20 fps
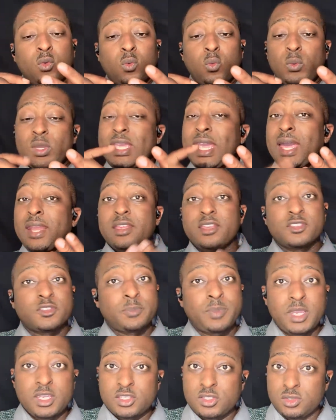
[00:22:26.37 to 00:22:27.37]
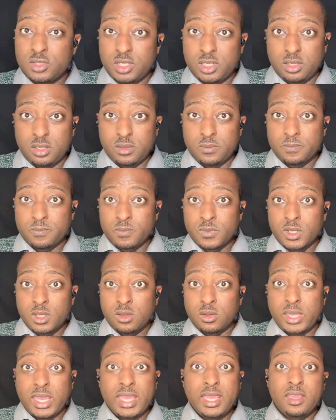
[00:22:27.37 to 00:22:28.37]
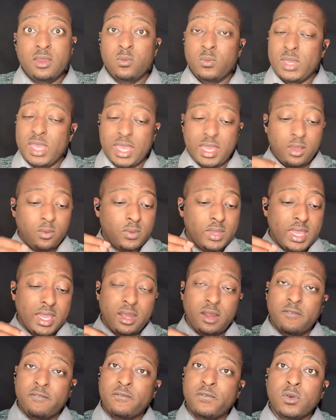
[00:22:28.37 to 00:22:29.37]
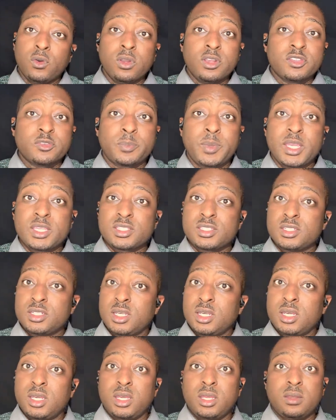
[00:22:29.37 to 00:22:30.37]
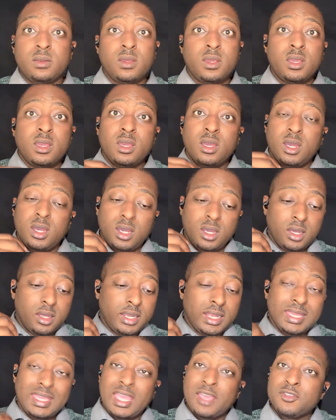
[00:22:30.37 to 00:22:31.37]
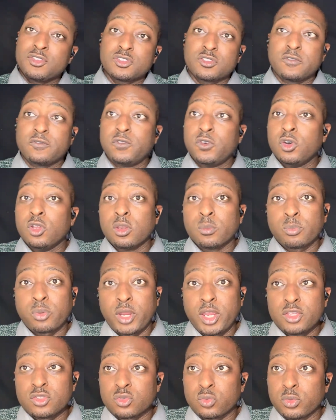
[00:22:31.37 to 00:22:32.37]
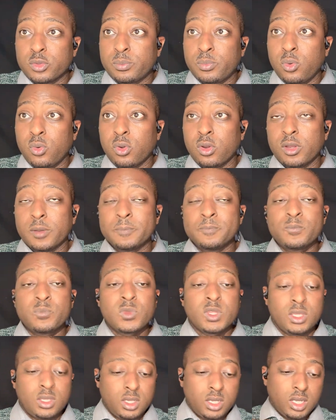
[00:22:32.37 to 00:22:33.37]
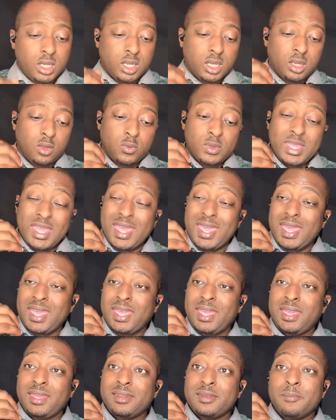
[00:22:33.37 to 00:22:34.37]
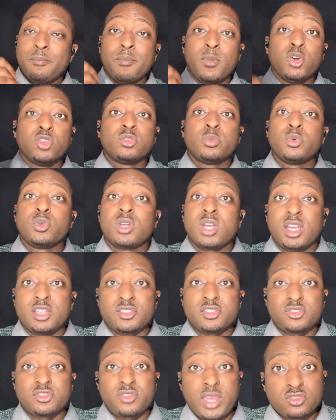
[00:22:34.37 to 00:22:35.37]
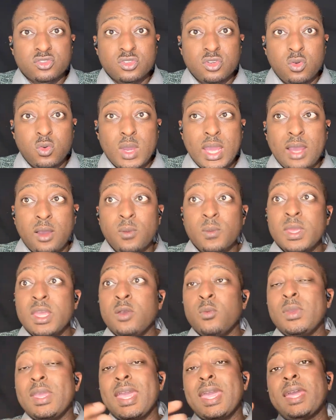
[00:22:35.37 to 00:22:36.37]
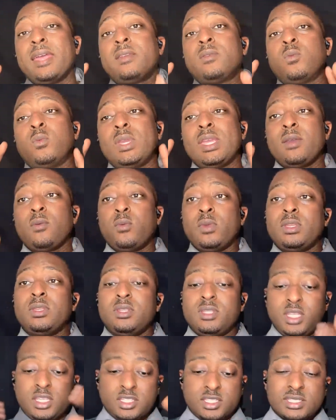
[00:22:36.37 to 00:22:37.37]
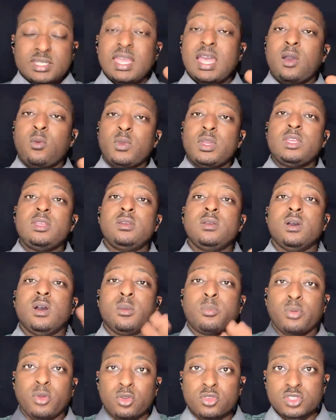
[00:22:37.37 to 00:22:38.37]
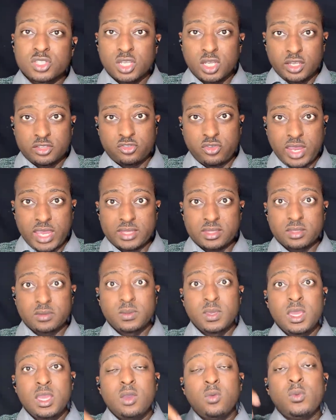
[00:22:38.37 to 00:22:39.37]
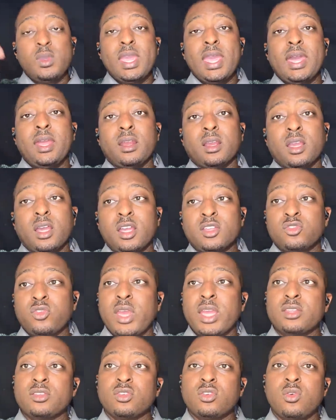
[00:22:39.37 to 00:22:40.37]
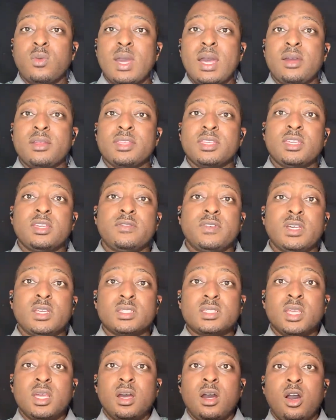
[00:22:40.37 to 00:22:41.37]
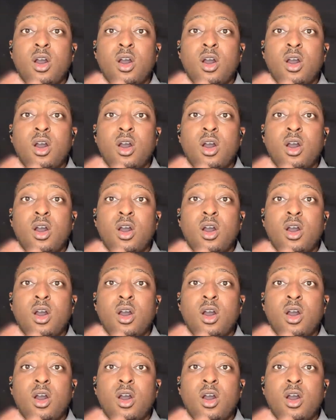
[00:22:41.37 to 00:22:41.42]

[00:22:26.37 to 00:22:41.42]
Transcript: we got an inspection done. Okay, we had a full inspection done. They gave us a full appraisal report. We had multiple contractors go out. We this is how we approach contracting. We had a contractor go out and give us an